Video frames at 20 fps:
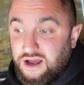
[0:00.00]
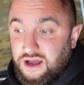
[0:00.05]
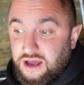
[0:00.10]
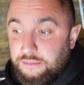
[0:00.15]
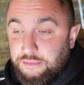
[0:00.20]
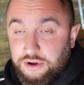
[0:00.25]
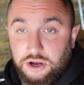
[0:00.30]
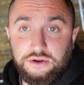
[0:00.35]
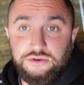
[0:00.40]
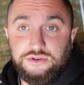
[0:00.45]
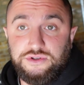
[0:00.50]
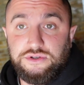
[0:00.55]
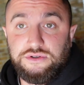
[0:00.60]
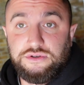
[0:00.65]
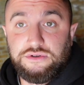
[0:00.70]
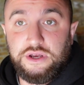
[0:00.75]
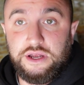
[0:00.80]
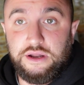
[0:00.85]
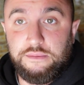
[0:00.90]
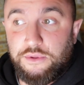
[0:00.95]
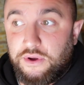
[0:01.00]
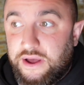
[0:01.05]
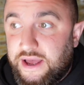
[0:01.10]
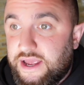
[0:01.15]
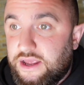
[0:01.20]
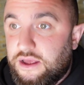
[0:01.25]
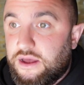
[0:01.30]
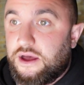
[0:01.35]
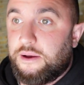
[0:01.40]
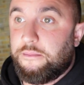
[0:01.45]
I'm a coach and I'm not
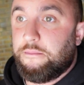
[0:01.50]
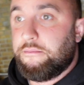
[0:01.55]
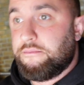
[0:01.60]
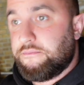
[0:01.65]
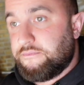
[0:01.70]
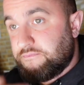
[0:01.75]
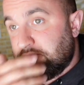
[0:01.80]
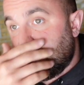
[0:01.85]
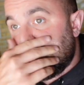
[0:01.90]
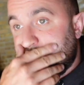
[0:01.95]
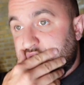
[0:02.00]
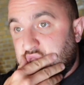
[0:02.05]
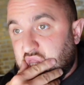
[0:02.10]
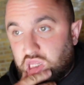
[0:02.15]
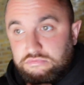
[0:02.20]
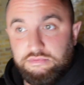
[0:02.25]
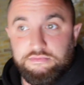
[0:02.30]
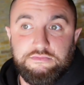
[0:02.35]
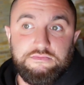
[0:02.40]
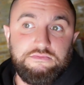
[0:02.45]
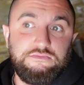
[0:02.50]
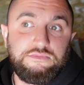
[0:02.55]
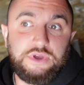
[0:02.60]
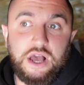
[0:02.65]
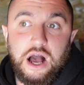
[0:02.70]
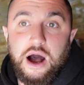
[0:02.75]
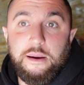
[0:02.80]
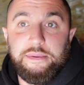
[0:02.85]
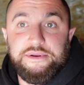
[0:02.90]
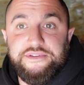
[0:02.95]
a
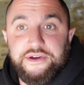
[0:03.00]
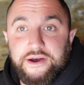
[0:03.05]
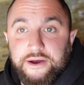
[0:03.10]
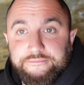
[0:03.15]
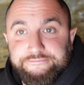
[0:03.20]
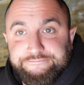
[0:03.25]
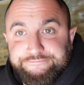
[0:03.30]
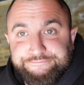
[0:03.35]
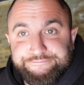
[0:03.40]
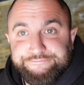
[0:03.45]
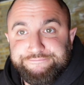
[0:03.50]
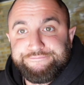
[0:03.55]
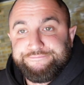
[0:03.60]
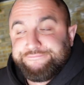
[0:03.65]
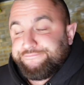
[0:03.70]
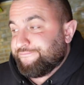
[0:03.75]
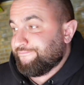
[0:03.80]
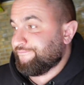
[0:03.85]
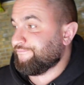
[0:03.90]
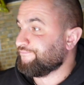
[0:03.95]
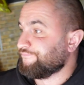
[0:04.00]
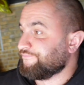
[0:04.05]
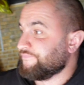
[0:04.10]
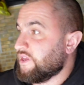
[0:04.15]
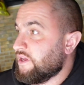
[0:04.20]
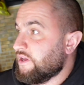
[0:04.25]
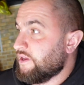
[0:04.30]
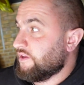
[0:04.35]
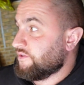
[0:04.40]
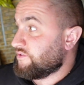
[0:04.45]
carpenter.
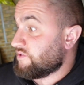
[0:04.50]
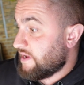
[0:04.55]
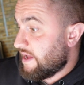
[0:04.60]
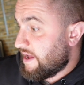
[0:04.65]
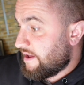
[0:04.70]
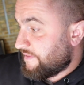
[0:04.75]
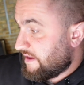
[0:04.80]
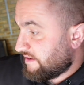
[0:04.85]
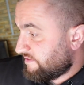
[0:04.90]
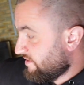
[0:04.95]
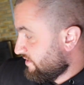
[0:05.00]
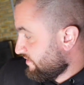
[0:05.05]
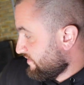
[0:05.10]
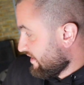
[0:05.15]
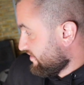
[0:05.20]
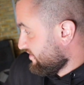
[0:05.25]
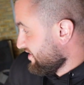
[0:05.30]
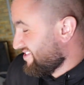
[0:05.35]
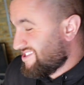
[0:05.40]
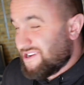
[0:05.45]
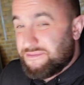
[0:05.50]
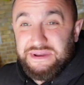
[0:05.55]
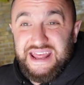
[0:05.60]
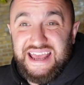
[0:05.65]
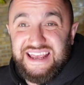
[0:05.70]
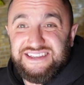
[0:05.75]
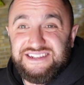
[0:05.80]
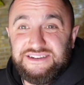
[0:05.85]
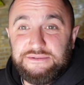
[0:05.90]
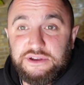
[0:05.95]
So yeah, that's the
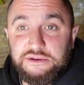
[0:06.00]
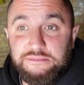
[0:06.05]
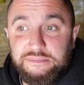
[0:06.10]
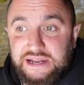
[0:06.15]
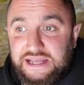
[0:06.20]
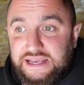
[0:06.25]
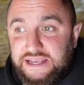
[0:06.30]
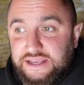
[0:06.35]
gymnasium complete.